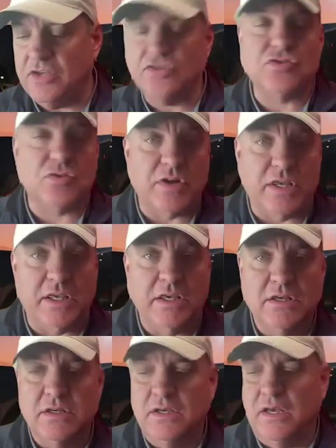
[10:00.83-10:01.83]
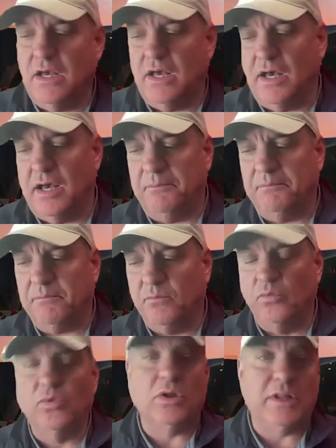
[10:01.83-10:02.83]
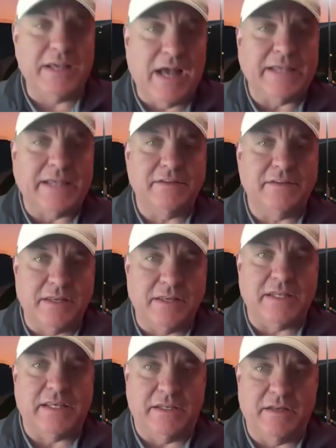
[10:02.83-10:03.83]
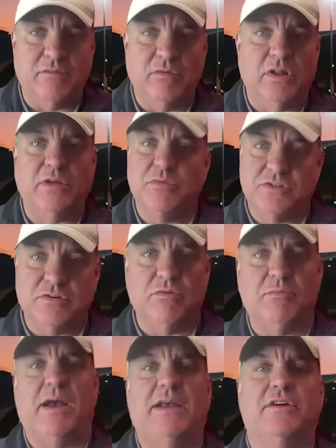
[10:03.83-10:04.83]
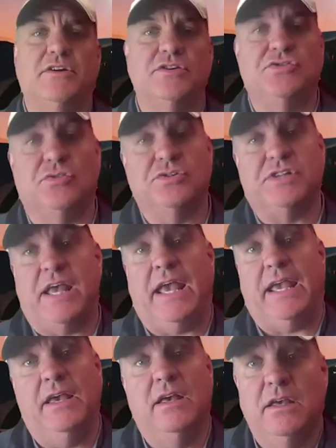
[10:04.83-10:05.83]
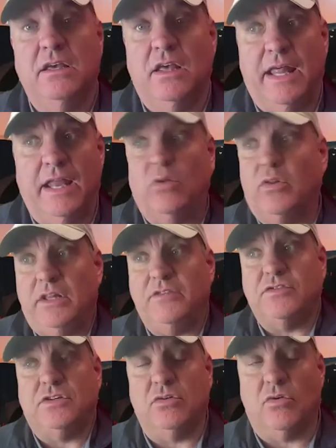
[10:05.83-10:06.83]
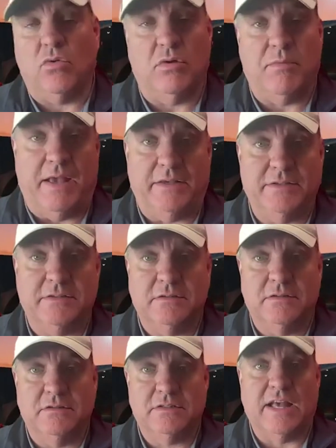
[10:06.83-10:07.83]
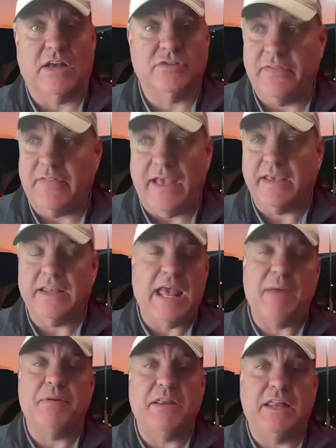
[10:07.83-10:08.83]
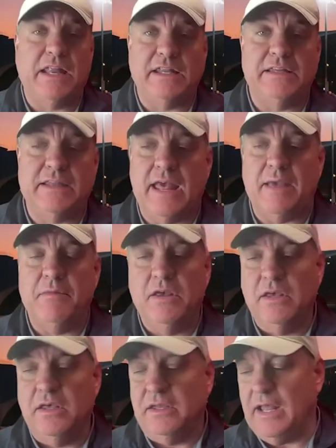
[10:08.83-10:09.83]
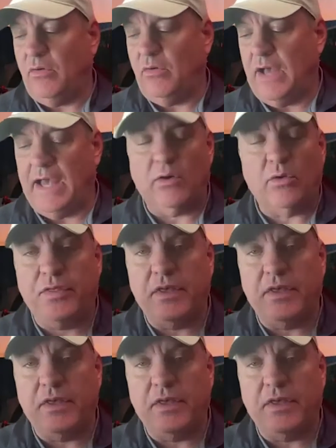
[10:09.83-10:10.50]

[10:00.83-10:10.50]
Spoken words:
injury really heightened the need, really was a reminder to Georgia, hey, that only leaves you two quarterbacks. Scholarship, that can happen at any time. Now, I don't